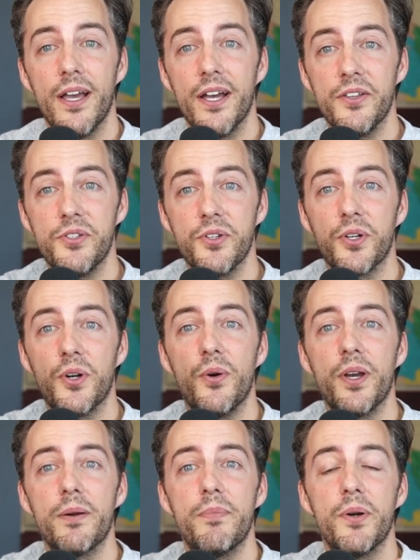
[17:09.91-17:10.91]
as you're
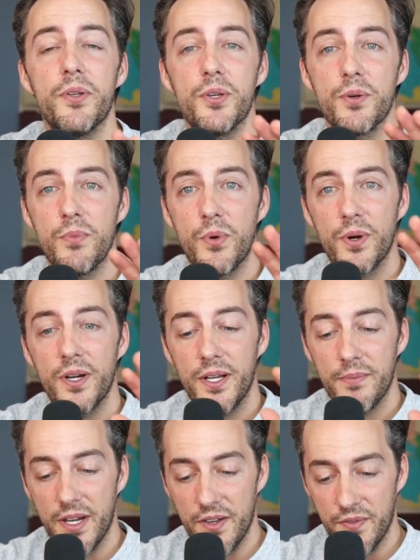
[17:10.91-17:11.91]
going about your
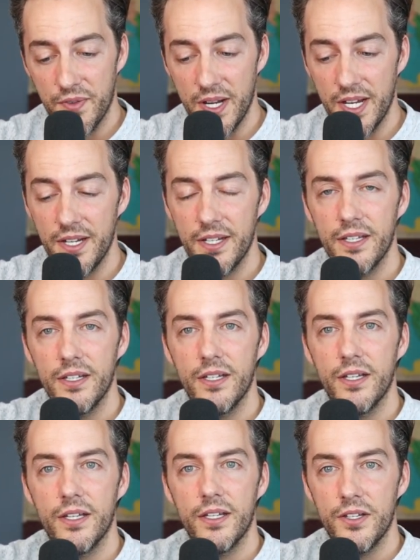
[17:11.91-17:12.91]
morning, my friend,
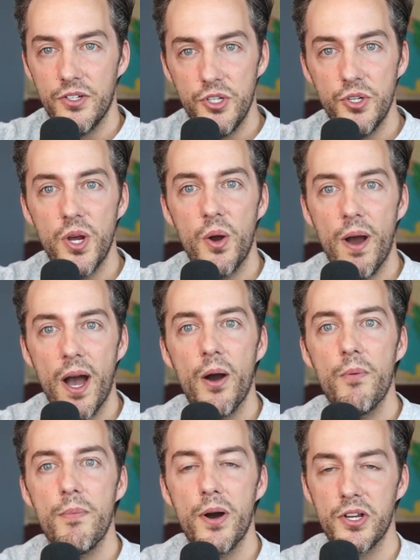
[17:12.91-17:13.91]
do you know
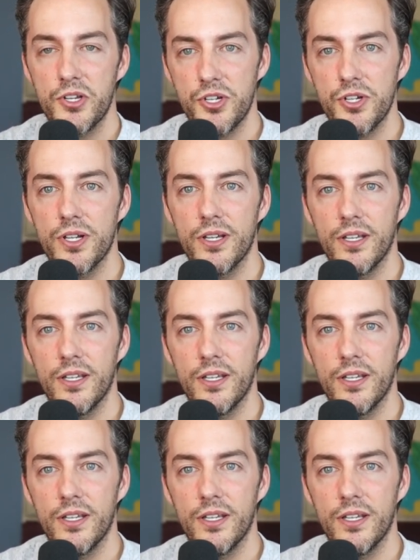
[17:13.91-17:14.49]
how much